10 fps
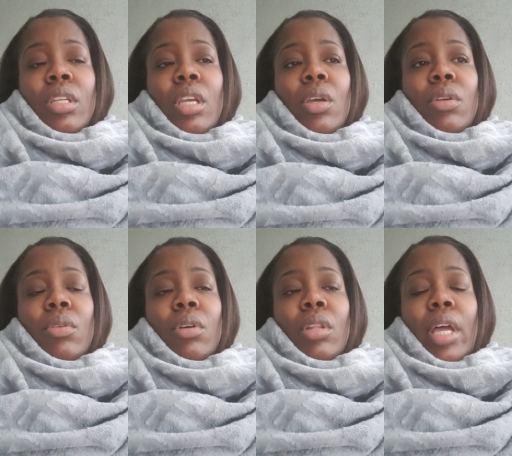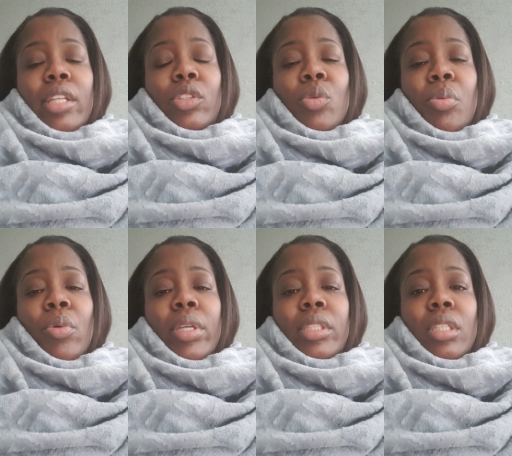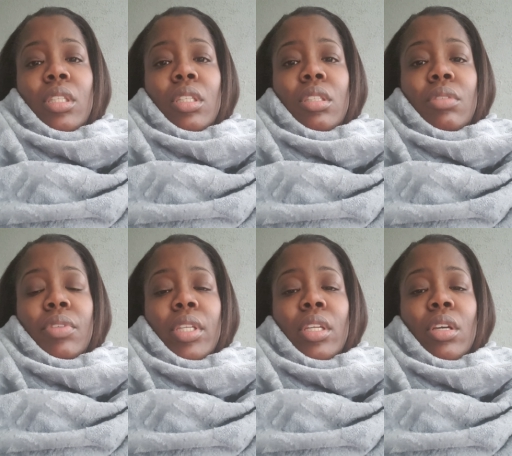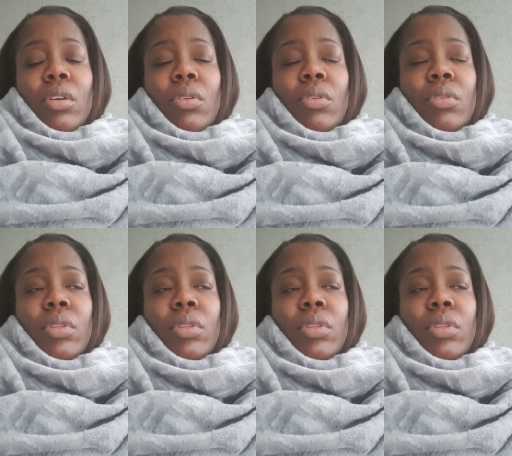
at eh, like two points in this video